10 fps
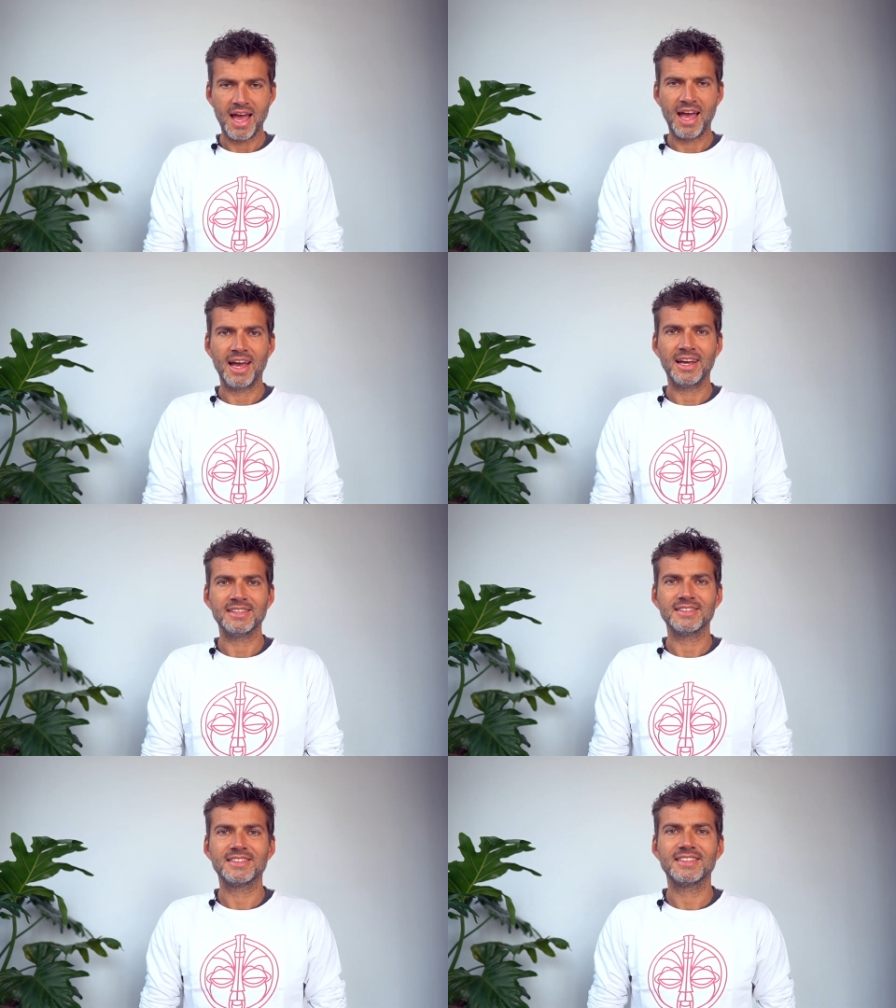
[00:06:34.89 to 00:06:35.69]

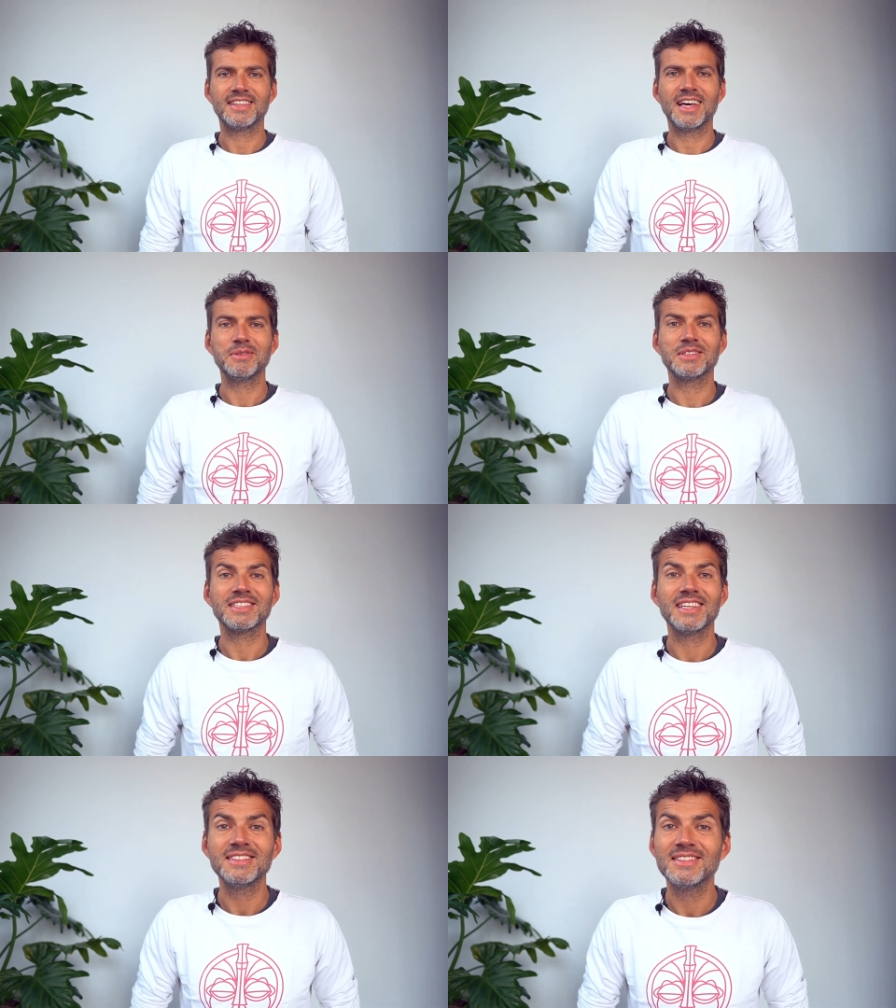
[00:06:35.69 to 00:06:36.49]
And that
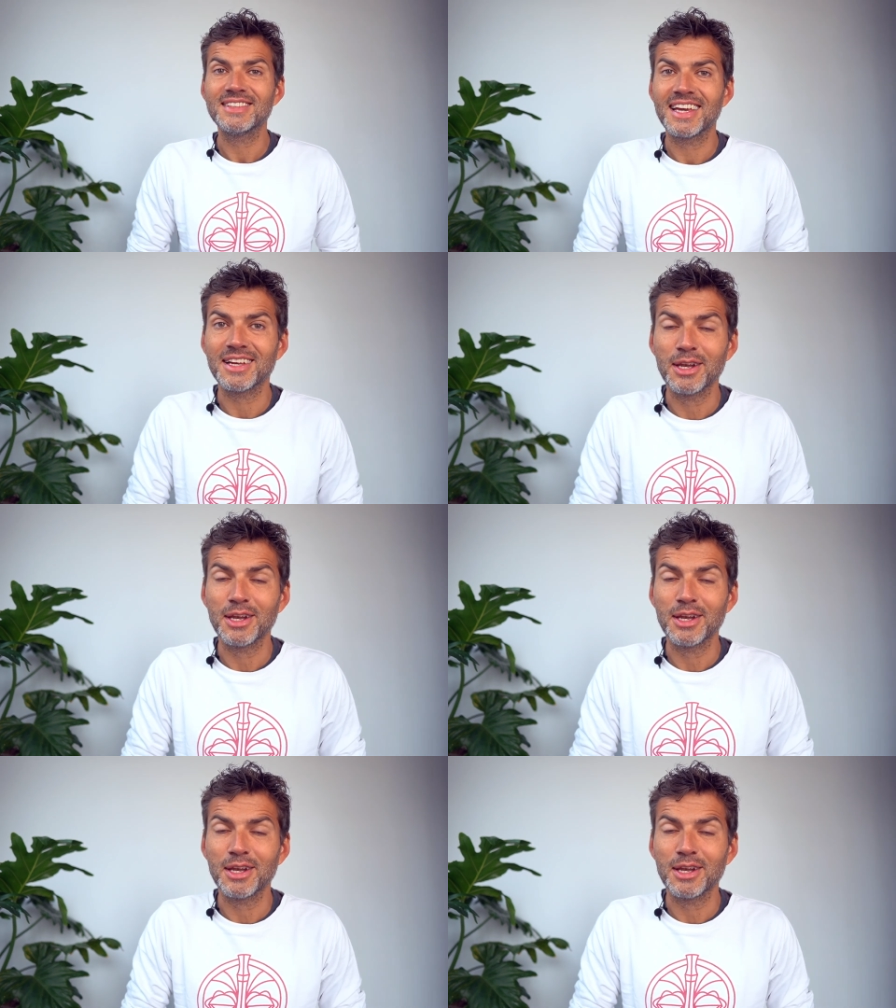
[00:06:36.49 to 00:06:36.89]
was it today.